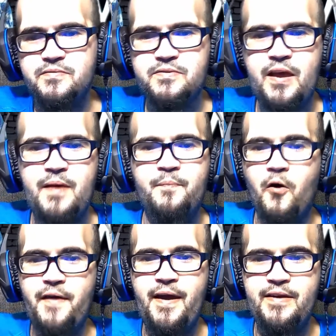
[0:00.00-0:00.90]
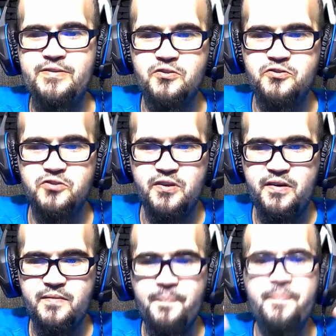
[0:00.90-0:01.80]
Okay, both hands usually,
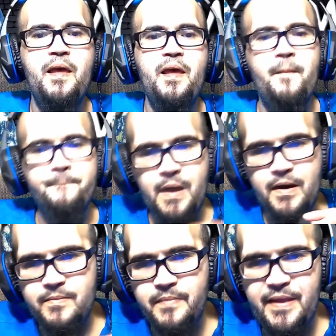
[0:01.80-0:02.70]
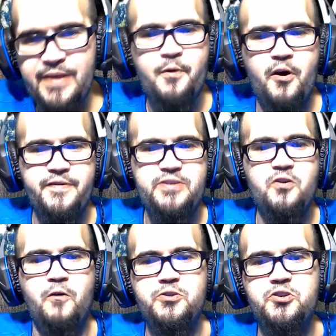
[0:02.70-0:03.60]
but it's part of his
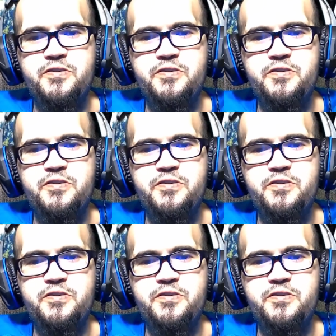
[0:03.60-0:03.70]
culture.